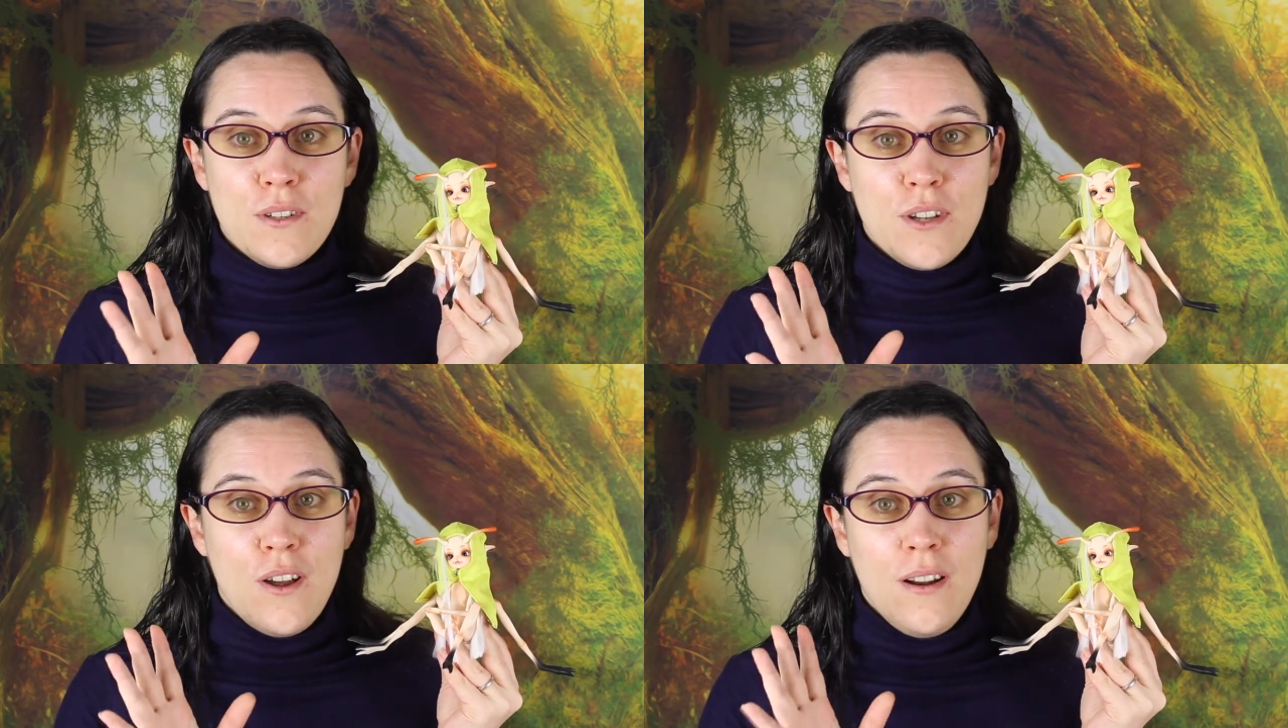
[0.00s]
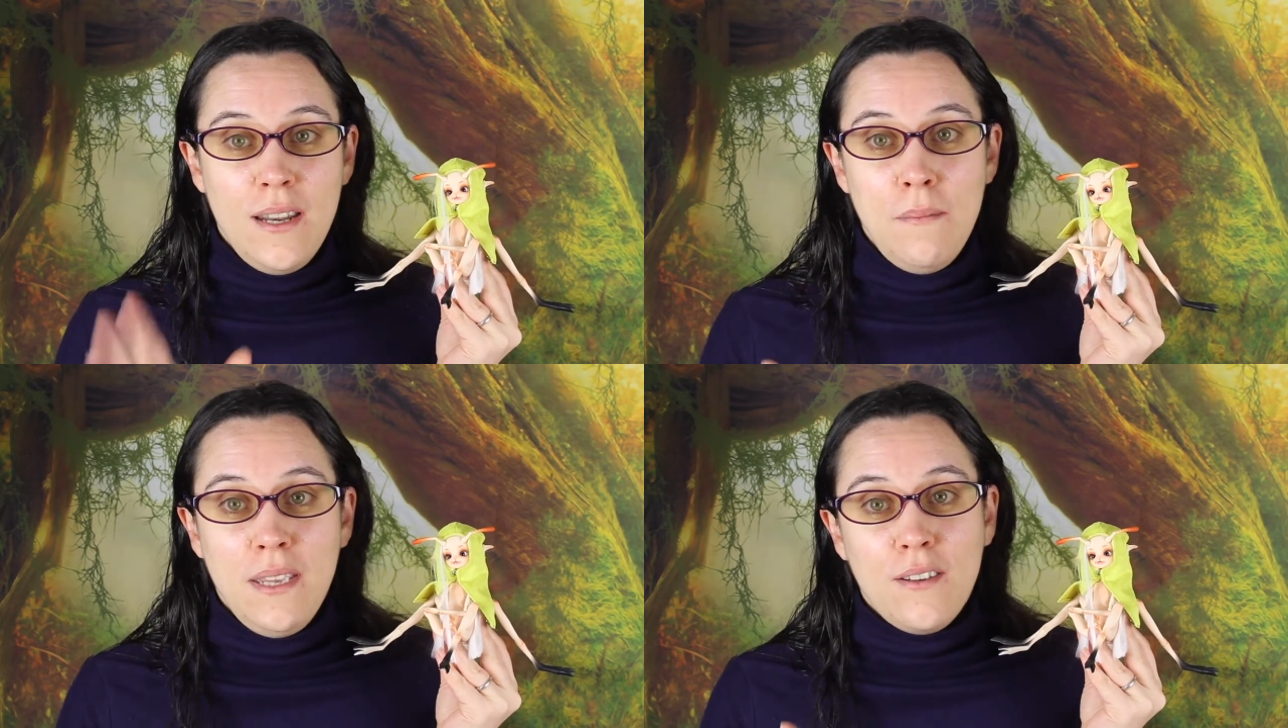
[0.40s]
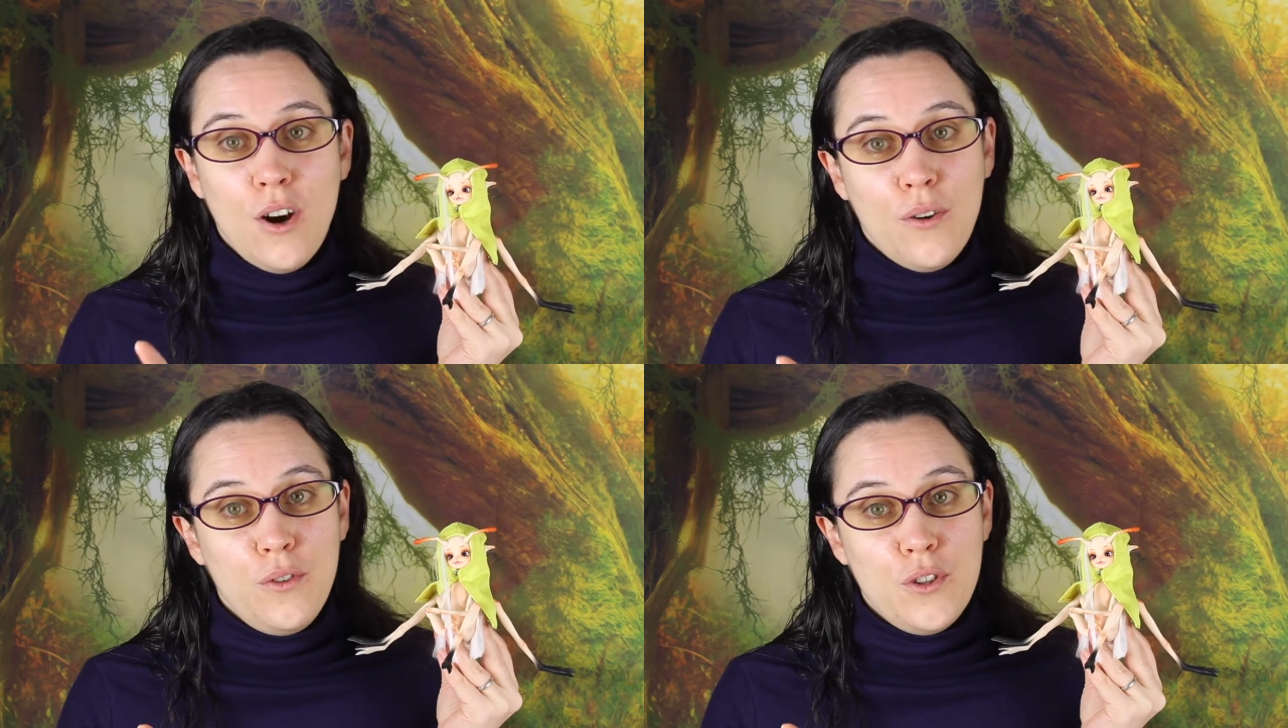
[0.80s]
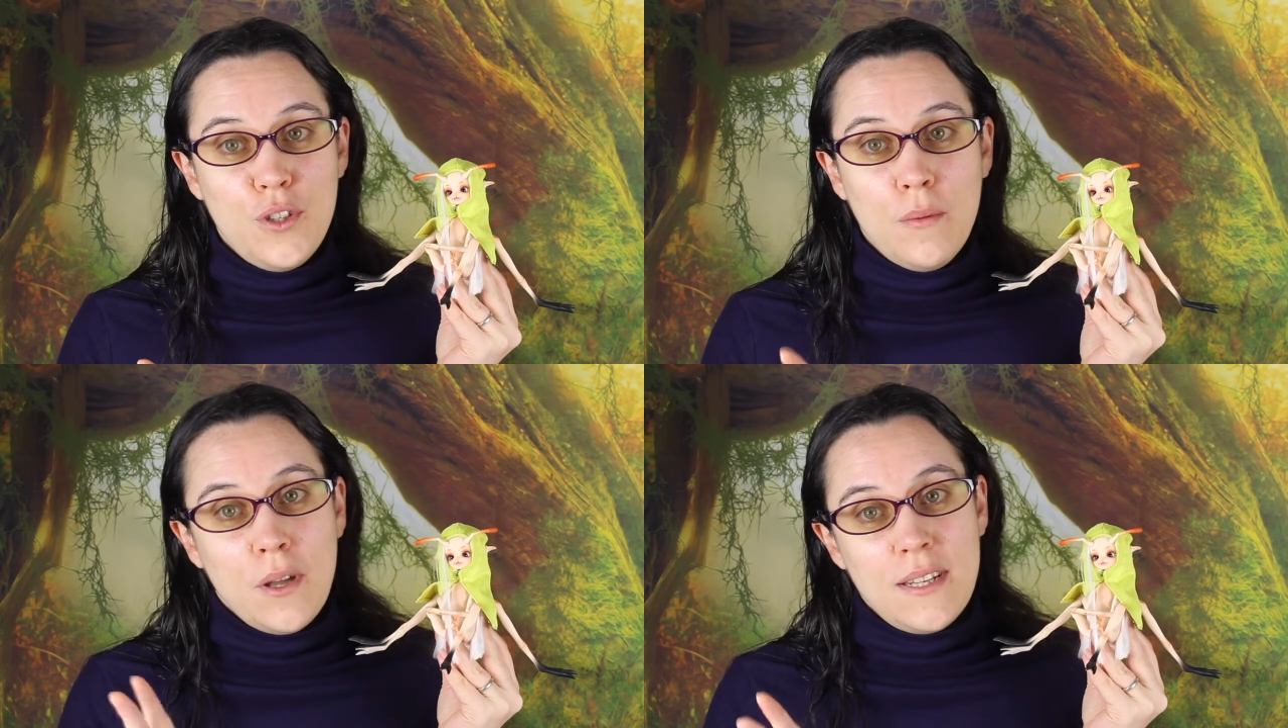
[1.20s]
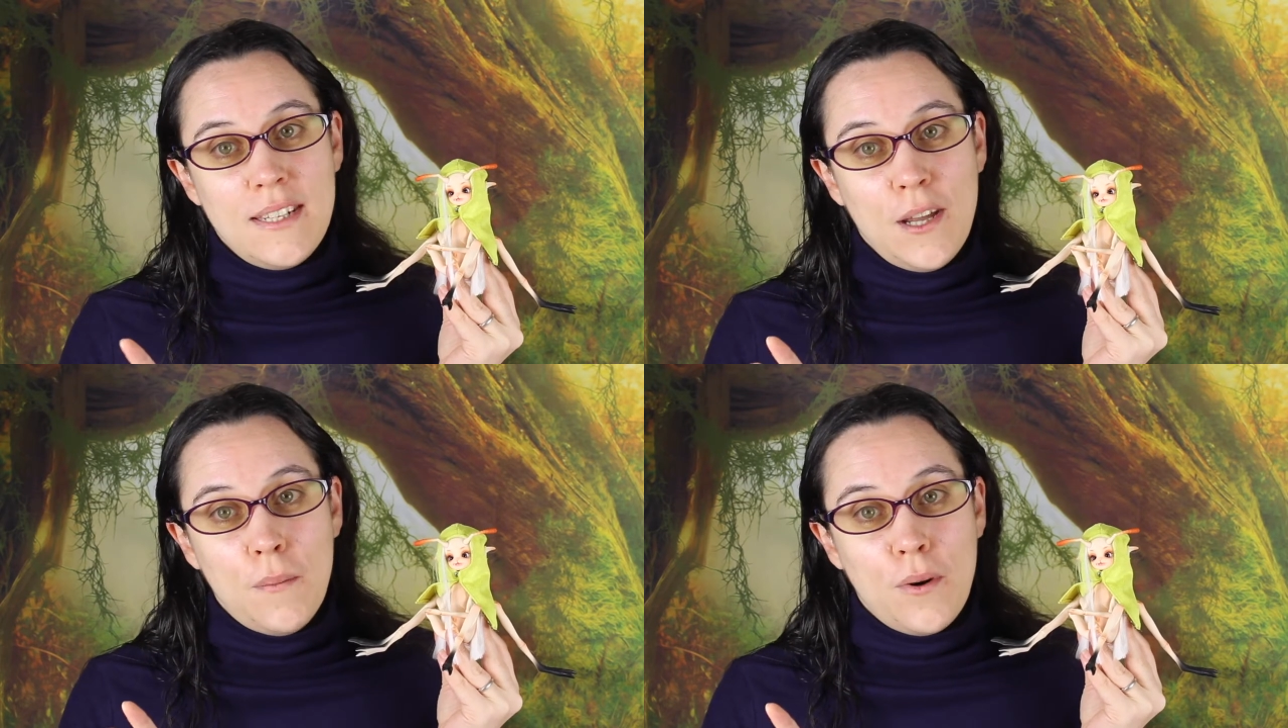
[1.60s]
the limit of YouTube and
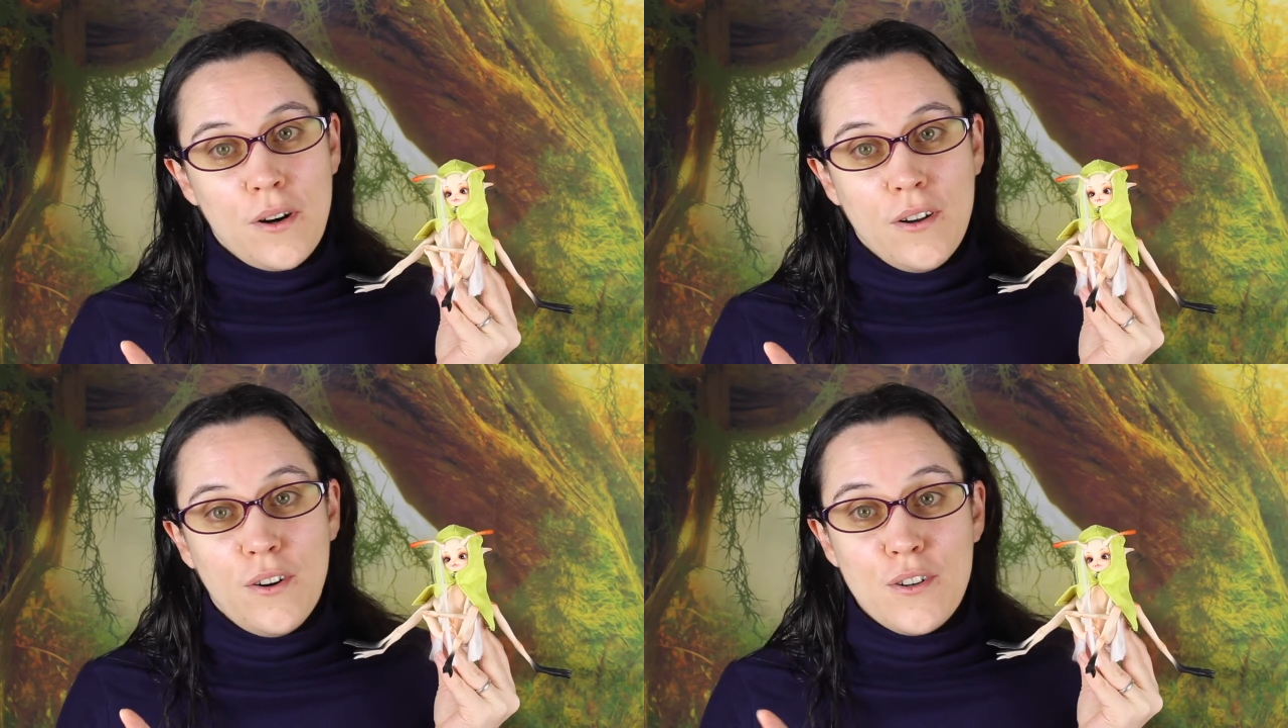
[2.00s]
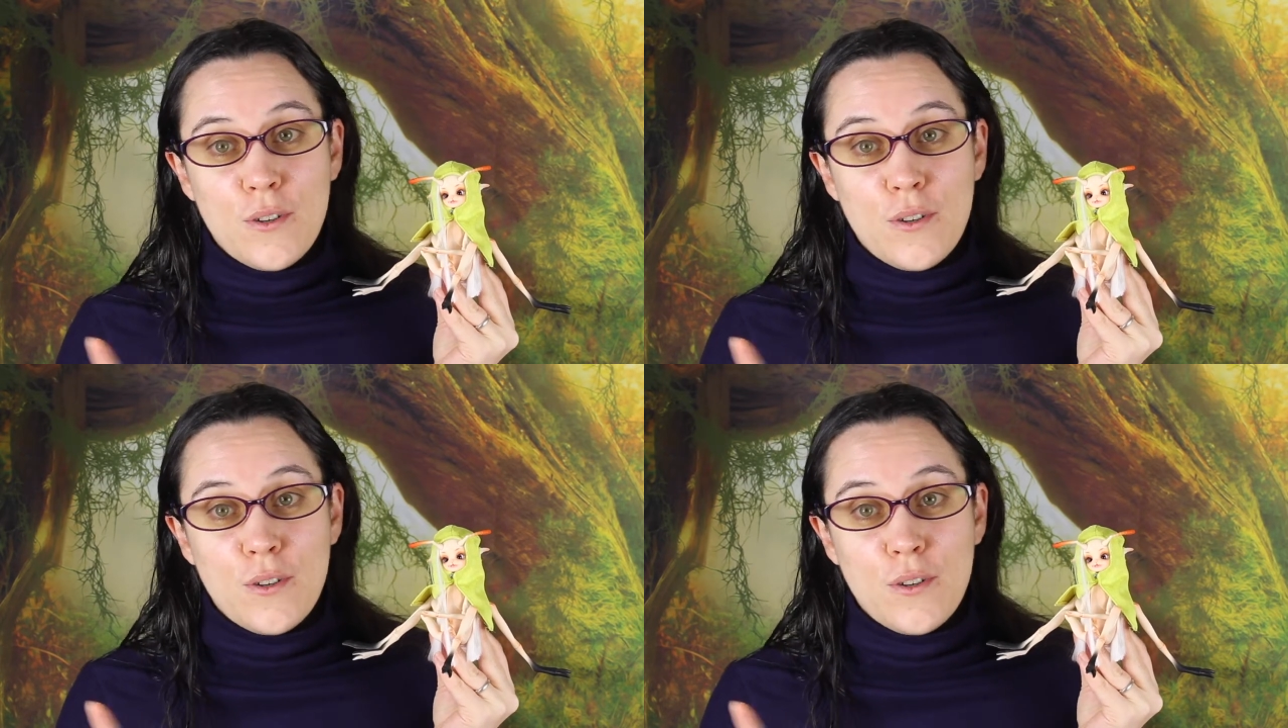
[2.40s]
stay a partner.